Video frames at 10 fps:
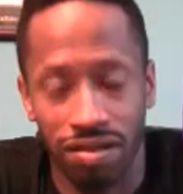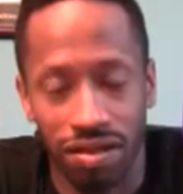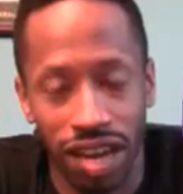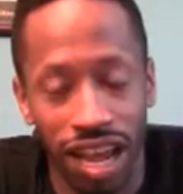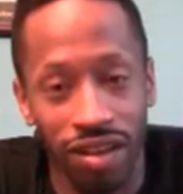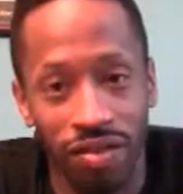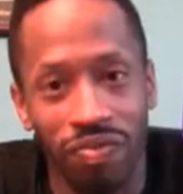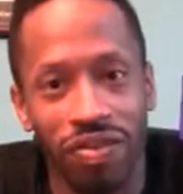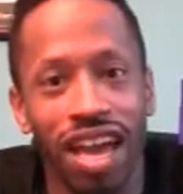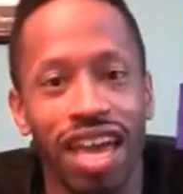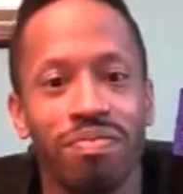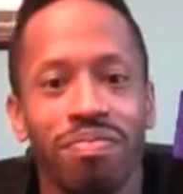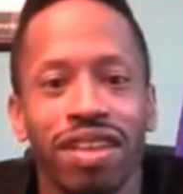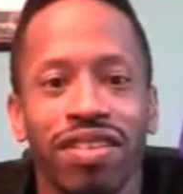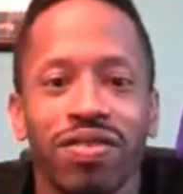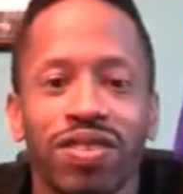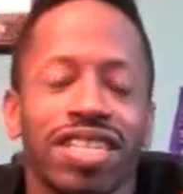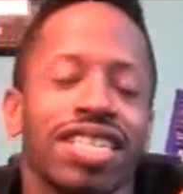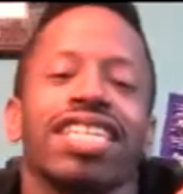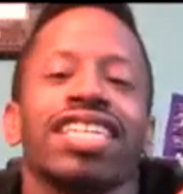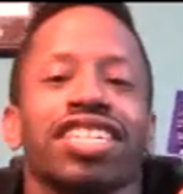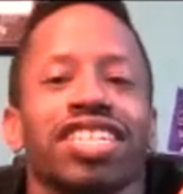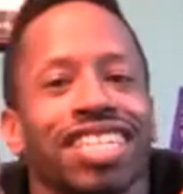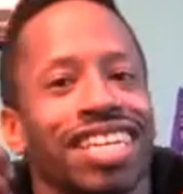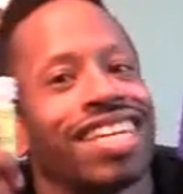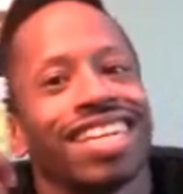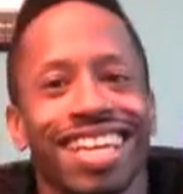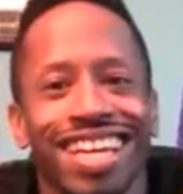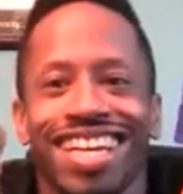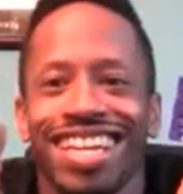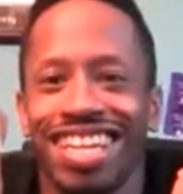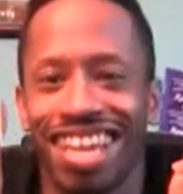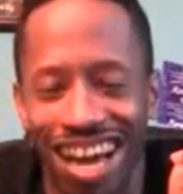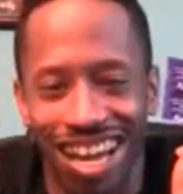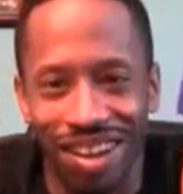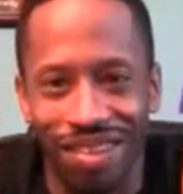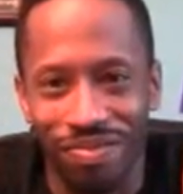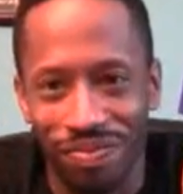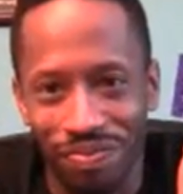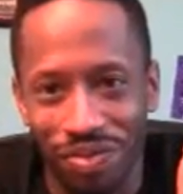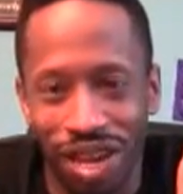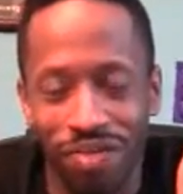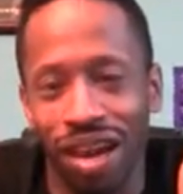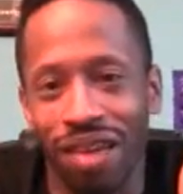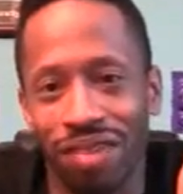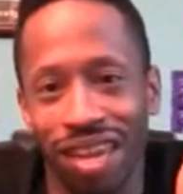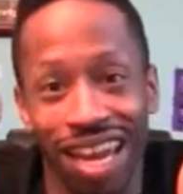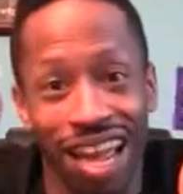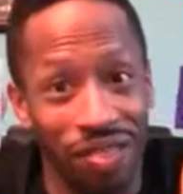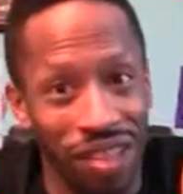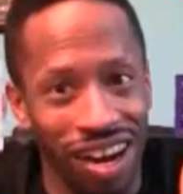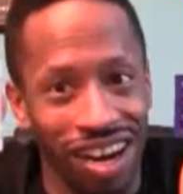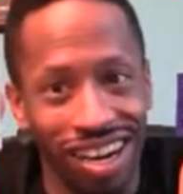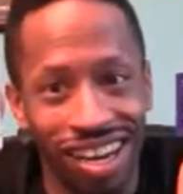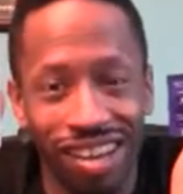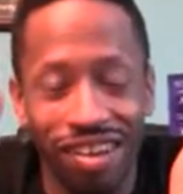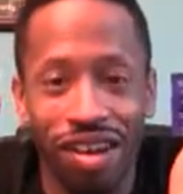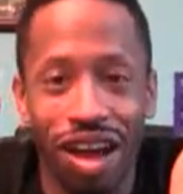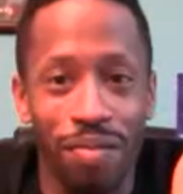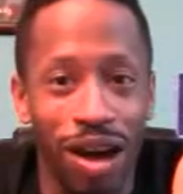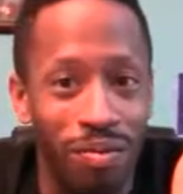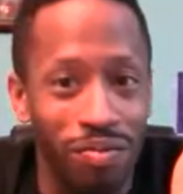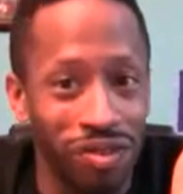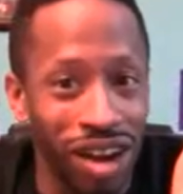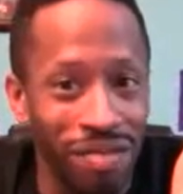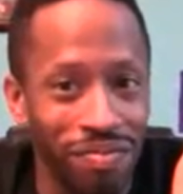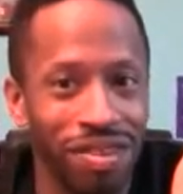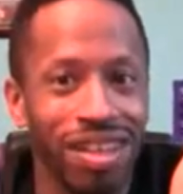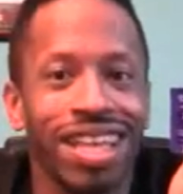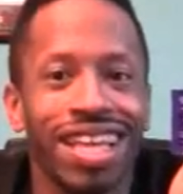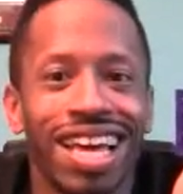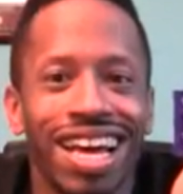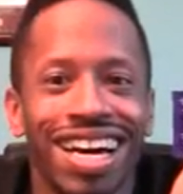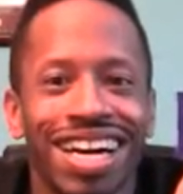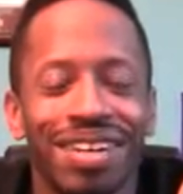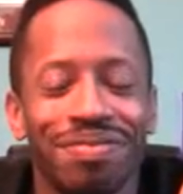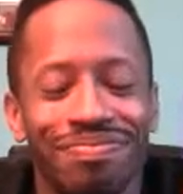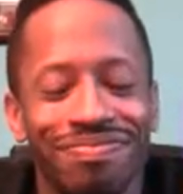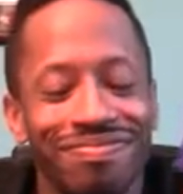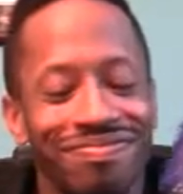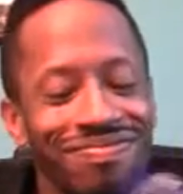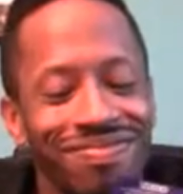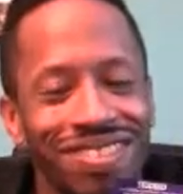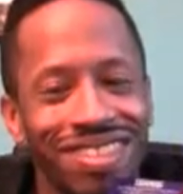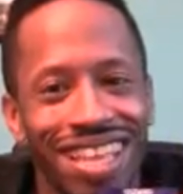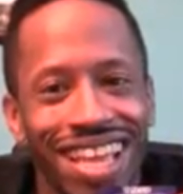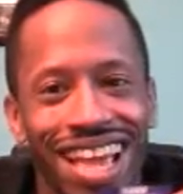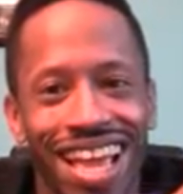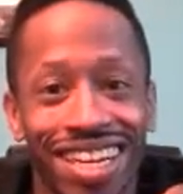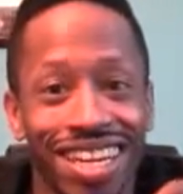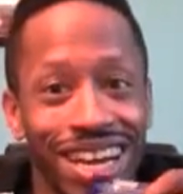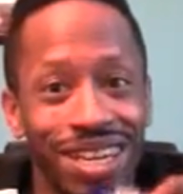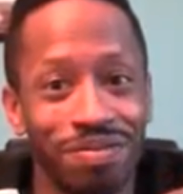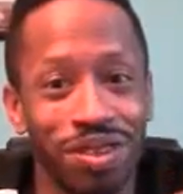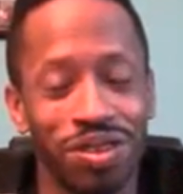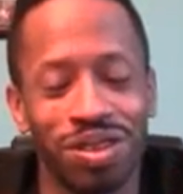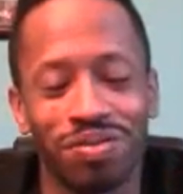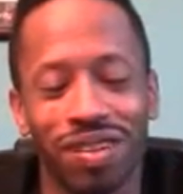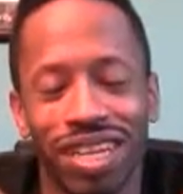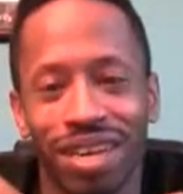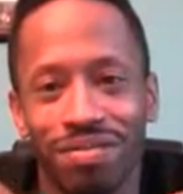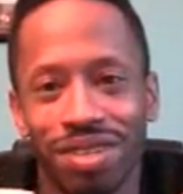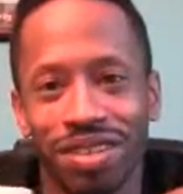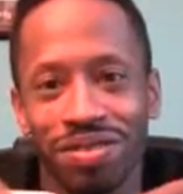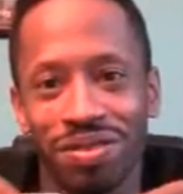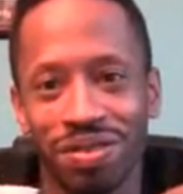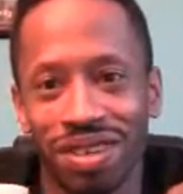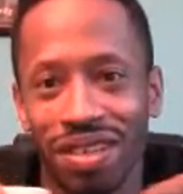Now, I have been strategically not putting my opinion out there about PrEP and condom use when it comes to